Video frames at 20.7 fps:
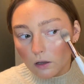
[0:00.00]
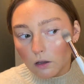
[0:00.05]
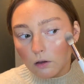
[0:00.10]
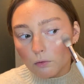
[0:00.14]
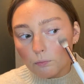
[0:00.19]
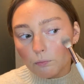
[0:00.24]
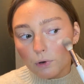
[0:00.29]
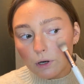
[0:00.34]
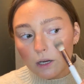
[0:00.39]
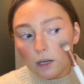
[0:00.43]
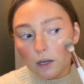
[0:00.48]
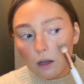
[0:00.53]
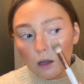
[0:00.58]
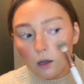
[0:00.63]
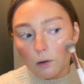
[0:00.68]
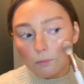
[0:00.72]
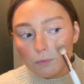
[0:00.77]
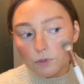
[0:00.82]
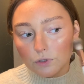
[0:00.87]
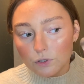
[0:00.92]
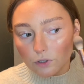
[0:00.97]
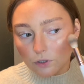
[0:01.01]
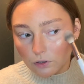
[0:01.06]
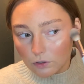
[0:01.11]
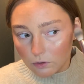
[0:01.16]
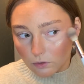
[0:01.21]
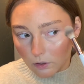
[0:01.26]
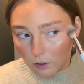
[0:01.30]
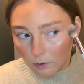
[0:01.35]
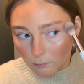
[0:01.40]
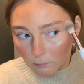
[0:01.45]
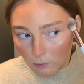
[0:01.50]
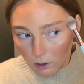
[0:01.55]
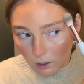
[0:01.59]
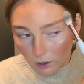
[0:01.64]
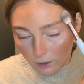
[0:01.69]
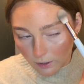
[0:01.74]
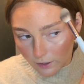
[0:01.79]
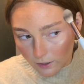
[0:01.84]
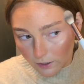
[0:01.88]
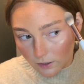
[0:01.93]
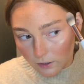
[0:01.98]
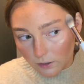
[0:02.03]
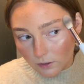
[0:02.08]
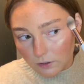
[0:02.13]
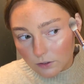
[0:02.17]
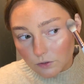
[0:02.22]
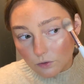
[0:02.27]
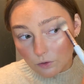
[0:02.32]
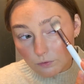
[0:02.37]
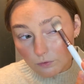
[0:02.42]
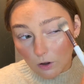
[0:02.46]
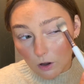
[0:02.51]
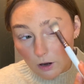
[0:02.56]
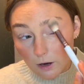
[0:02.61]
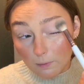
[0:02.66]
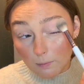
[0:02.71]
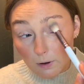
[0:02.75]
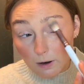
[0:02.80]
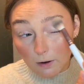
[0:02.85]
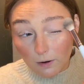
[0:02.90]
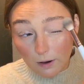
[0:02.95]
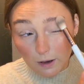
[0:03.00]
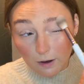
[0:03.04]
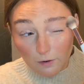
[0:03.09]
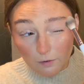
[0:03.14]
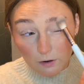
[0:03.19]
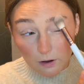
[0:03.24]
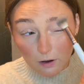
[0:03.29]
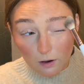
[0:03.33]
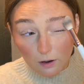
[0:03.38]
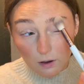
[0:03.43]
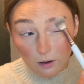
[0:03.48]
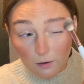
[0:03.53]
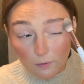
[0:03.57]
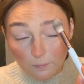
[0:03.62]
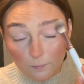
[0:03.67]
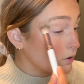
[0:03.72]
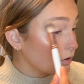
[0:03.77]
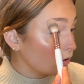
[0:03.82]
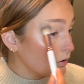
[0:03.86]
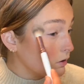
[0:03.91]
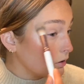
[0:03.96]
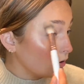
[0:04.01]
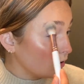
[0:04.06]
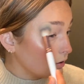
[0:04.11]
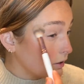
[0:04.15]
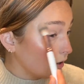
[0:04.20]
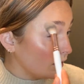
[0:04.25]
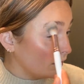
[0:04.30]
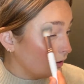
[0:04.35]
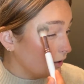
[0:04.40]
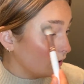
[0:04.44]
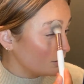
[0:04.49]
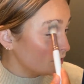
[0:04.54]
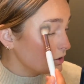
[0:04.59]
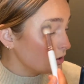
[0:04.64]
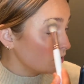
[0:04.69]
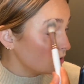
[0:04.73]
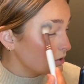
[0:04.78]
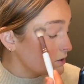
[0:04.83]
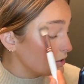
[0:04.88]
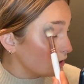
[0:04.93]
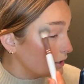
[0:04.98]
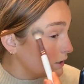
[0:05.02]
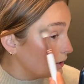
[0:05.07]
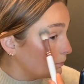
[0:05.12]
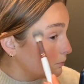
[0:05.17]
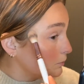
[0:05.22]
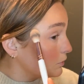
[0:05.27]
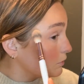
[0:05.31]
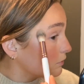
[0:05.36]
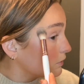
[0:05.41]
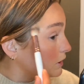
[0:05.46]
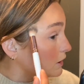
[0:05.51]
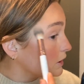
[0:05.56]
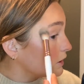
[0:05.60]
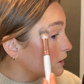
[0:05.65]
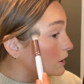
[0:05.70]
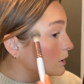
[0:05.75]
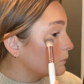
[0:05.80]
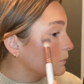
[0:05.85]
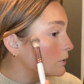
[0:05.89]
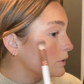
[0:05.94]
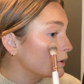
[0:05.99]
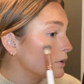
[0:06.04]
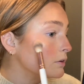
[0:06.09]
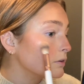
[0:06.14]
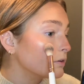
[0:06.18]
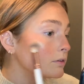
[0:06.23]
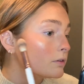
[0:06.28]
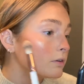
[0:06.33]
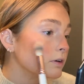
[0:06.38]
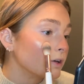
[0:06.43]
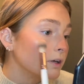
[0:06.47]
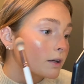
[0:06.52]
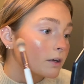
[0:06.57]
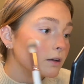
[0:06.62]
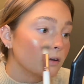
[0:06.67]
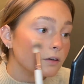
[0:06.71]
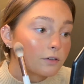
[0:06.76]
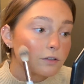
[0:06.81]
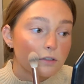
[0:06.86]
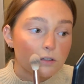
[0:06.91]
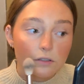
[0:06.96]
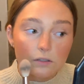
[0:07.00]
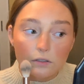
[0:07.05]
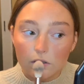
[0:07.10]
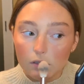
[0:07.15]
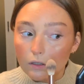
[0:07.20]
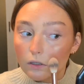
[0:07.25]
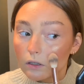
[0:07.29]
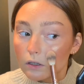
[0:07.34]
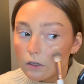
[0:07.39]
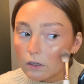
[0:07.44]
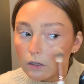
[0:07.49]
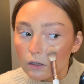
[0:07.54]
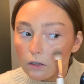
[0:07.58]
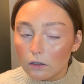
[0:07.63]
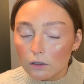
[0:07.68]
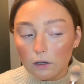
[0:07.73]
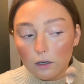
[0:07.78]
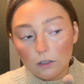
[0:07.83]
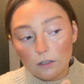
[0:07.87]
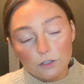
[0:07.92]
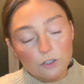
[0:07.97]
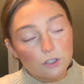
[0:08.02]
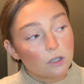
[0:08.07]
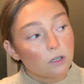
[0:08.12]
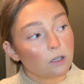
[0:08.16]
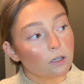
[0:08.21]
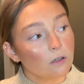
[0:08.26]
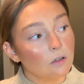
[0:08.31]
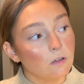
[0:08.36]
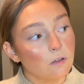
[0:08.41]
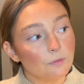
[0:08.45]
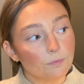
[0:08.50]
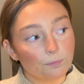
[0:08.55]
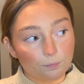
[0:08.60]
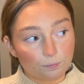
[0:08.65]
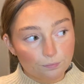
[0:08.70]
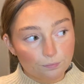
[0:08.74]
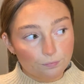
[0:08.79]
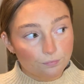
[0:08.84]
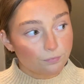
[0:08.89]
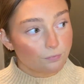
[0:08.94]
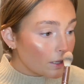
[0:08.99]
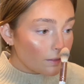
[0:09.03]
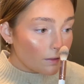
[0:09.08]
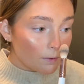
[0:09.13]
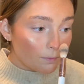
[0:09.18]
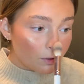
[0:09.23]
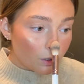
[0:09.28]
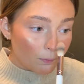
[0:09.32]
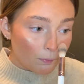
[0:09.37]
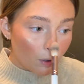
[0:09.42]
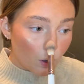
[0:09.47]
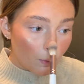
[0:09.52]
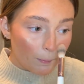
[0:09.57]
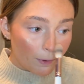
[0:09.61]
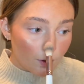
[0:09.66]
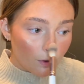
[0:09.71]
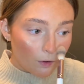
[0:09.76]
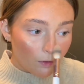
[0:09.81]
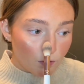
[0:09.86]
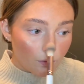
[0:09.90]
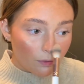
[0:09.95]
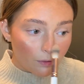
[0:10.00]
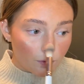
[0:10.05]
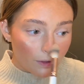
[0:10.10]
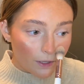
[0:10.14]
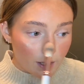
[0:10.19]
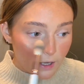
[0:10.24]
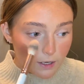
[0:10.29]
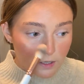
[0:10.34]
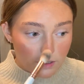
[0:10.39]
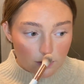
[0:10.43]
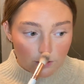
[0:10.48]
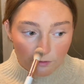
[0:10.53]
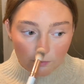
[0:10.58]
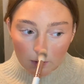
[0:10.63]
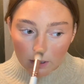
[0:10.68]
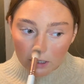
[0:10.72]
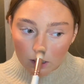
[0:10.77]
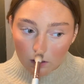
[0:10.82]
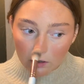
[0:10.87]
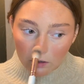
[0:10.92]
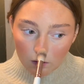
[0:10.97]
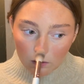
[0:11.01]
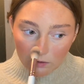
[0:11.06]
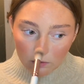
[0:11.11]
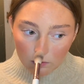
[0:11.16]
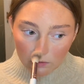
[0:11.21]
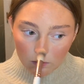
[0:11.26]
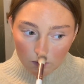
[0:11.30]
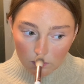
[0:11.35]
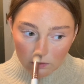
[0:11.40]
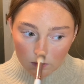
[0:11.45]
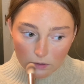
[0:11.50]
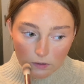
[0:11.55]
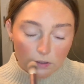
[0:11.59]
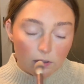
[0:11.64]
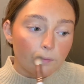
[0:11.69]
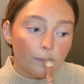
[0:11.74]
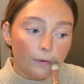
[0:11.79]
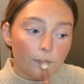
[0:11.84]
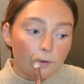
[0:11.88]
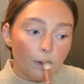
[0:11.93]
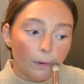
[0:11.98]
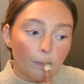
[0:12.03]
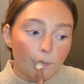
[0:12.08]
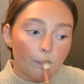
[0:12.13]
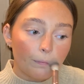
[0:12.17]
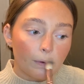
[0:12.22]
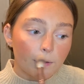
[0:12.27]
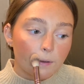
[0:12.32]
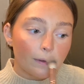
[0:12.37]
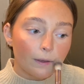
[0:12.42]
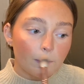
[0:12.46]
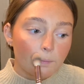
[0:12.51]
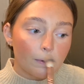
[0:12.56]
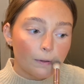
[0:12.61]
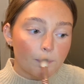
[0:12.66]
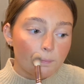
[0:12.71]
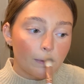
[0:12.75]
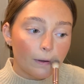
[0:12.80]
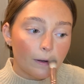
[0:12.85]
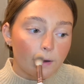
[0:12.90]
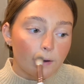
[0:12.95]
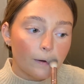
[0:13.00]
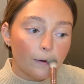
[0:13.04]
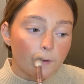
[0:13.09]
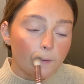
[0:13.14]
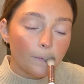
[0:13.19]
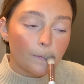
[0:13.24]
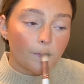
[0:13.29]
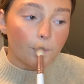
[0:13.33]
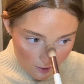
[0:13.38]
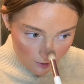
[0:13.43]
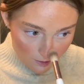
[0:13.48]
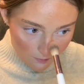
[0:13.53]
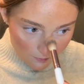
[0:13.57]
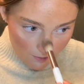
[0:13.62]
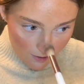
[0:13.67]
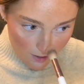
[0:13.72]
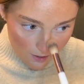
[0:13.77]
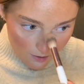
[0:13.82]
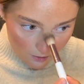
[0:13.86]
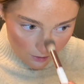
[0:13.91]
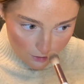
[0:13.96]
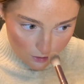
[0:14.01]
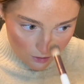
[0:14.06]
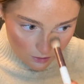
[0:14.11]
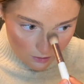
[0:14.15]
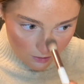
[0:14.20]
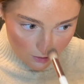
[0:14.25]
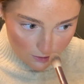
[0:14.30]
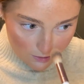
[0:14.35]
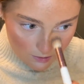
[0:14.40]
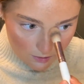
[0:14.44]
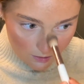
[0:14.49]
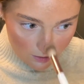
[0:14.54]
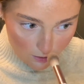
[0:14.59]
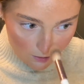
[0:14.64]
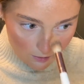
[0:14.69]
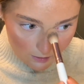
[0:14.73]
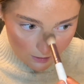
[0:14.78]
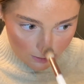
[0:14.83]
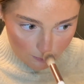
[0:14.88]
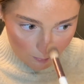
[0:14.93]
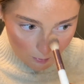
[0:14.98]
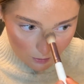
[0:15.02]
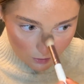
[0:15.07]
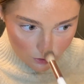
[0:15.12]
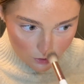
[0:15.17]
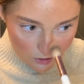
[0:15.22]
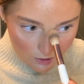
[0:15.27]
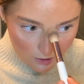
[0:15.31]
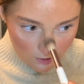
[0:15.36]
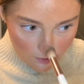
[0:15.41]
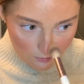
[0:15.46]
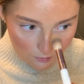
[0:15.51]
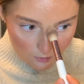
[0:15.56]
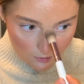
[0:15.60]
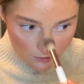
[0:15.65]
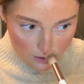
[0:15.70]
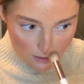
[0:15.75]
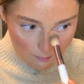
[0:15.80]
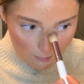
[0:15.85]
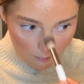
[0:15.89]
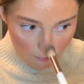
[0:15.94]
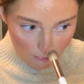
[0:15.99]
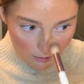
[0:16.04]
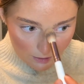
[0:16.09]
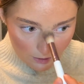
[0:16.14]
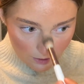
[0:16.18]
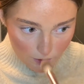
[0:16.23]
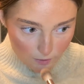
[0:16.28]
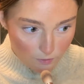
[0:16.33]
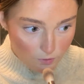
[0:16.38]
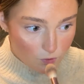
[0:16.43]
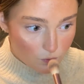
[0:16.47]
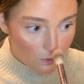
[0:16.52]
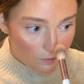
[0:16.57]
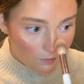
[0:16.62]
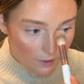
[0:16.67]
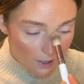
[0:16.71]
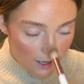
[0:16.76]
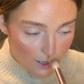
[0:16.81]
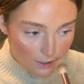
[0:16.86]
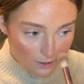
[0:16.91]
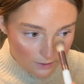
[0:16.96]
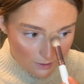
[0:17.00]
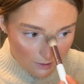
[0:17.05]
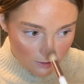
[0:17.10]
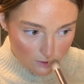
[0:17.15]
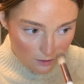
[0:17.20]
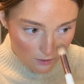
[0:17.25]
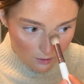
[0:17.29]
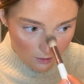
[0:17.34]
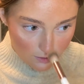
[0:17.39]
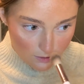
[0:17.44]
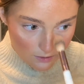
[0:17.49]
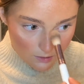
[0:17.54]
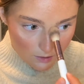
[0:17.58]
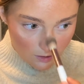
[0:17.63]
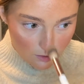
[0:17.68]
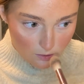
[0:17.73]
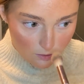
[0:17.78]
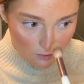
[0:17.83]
bring it up to my sort of eyebrow area, Again, as you can see, I'm not really neat with this. Again, I just kind of chuck it on. And then I'm gonna pop it on the end of my nose, the top of my keeper's bow. And then I just like to lightly brush down the tip of my nose with the excess highlighter.